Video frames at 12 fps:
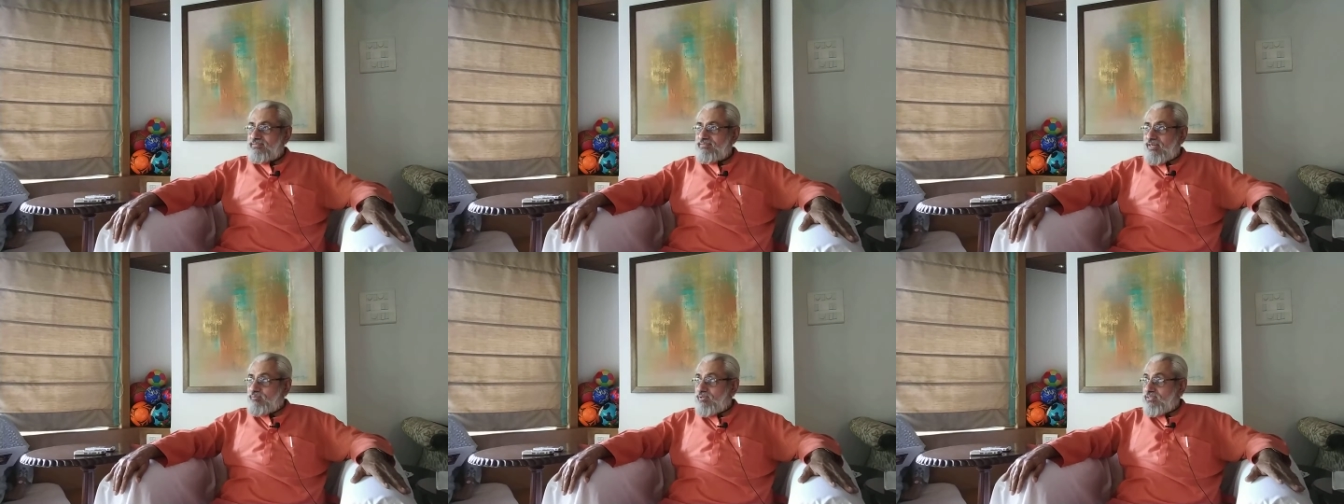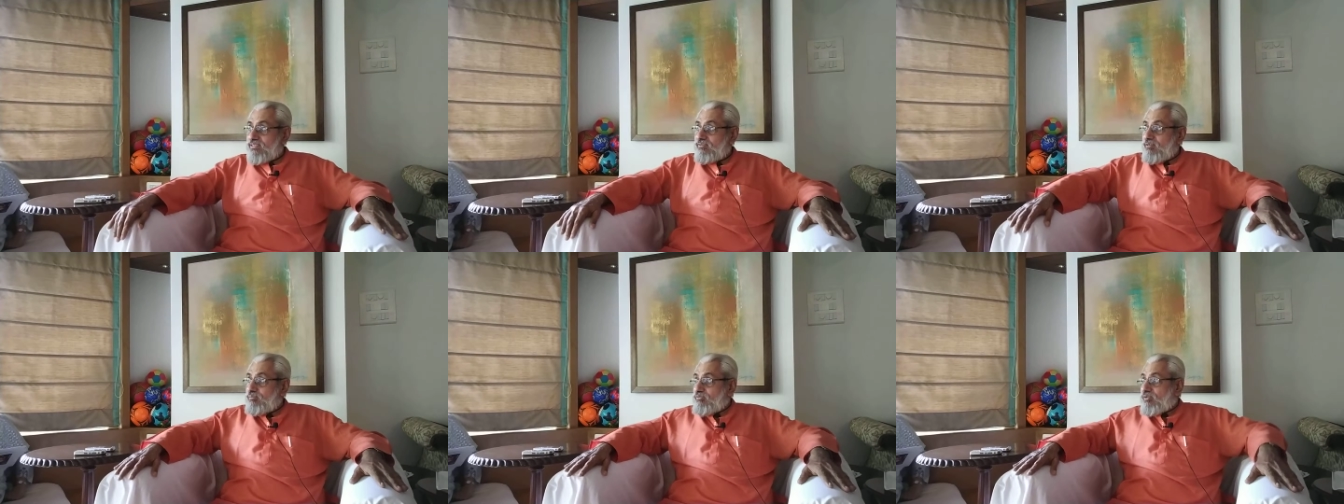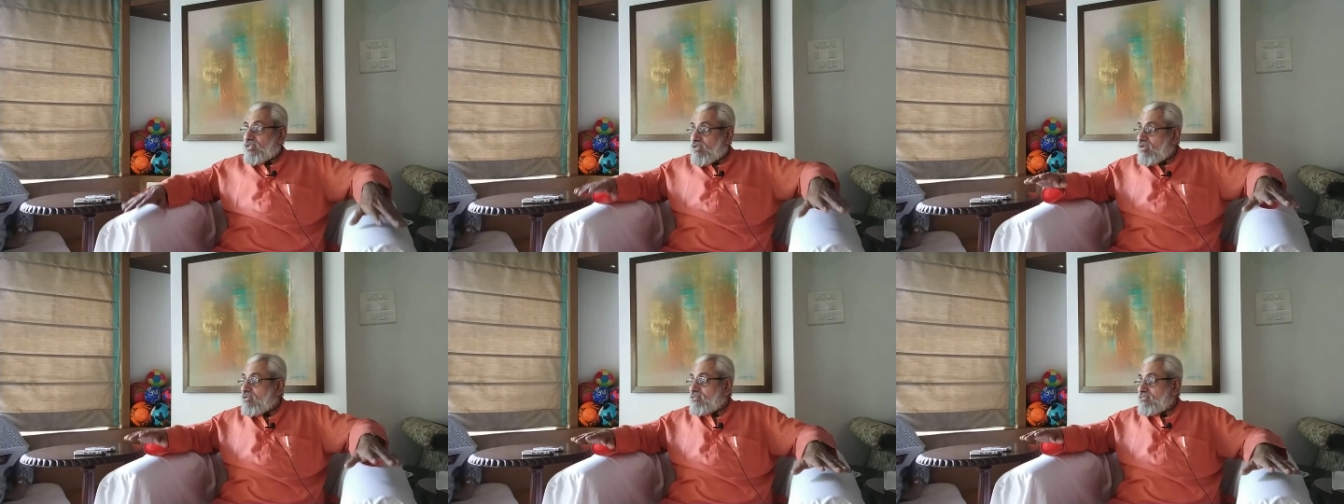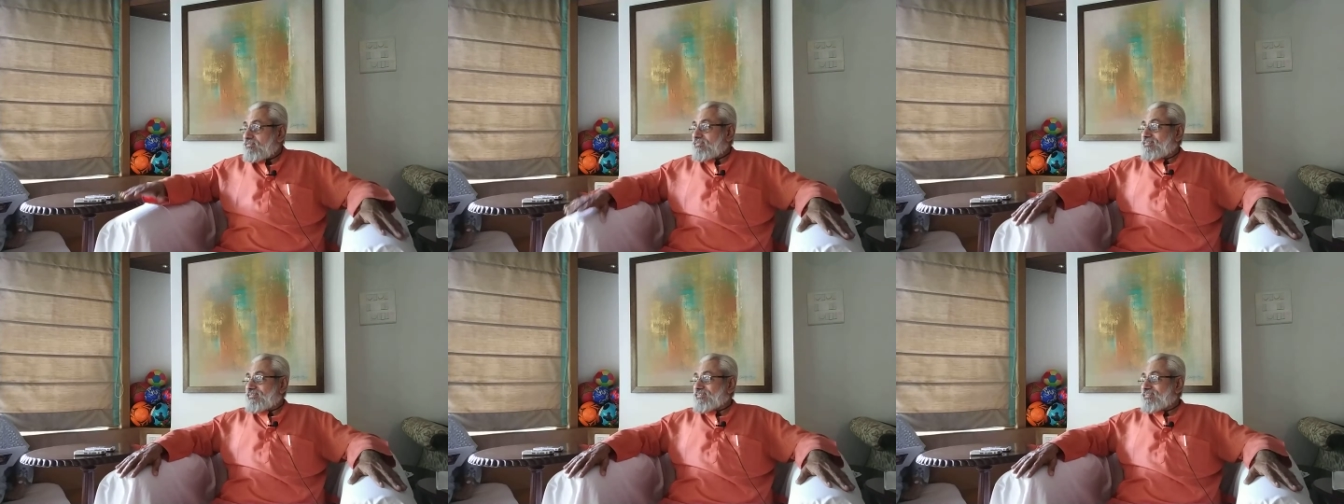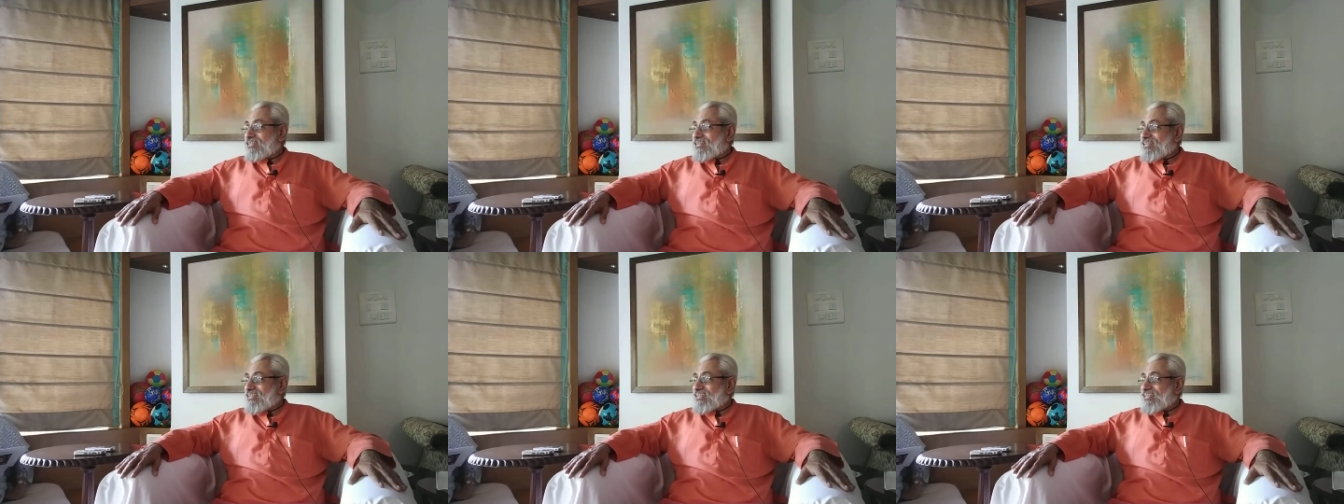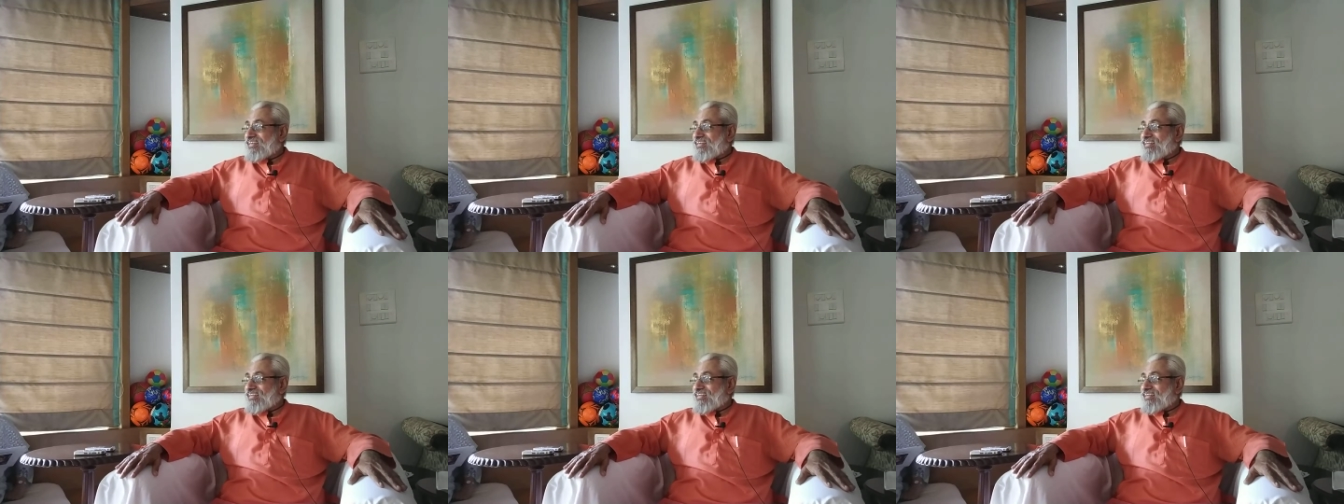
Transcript: 10% will be very high. yeah.